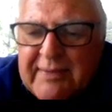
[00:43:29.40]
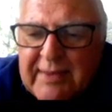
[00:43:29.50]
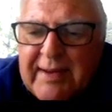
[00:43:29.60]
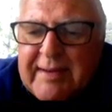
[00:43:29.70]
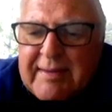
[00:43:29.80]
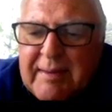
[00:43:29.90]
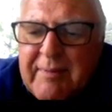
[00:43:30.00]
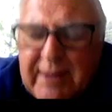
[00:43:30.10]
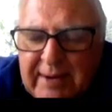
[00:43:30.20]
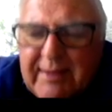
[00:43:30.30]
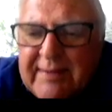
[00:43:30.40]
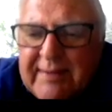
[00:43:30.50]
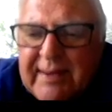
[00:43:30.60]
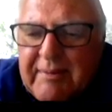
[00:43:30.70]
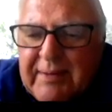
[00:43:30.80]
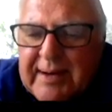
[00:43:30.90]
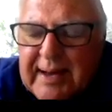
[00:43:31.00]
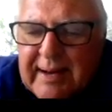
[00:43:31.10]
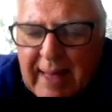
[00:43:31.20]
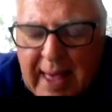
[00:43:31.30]
consider it a very safe
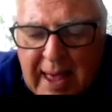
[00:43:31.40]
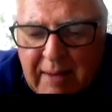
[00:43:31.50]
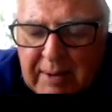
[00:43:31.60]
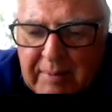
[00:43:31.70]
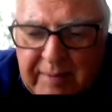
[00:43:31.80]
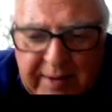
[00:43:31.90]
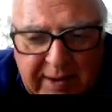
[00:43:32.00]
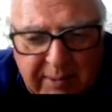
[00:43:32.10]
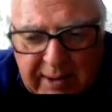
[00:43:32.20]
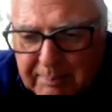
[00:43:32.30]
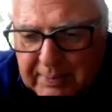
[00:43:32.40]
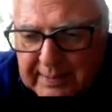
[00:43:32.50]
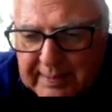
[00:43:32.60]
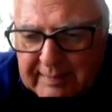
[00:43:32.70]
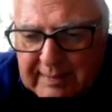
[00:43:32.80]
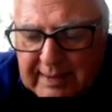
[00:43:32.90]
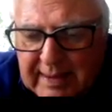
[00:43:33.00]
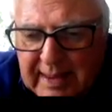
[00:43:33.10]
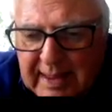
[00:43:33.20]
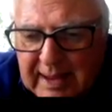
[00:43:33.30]
island. We're very well
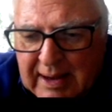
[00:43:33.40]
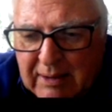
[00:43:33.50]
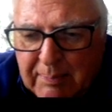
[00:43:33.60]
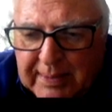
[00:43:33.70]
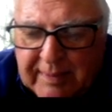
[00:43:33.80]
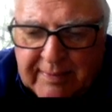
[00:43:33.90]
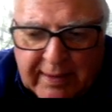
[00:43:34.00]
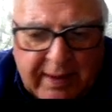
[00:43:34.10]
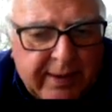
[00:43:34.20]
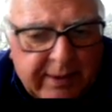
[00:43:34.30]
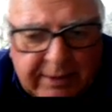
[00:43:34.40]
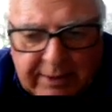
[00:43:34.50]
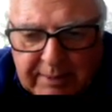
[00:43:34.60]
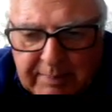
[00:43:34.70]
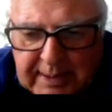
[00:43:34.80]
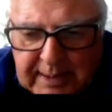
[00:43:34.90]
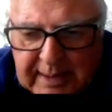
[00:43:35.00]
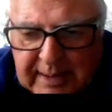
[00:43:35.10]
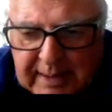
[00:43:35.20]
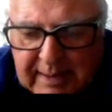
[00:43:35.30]
policed. Our police are not
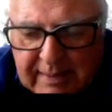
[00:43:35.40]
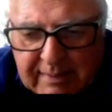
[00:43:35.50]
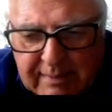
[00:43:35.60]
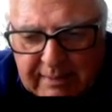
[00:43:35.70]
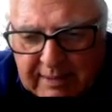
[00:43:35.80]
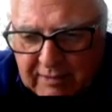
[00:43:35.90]
armed. They just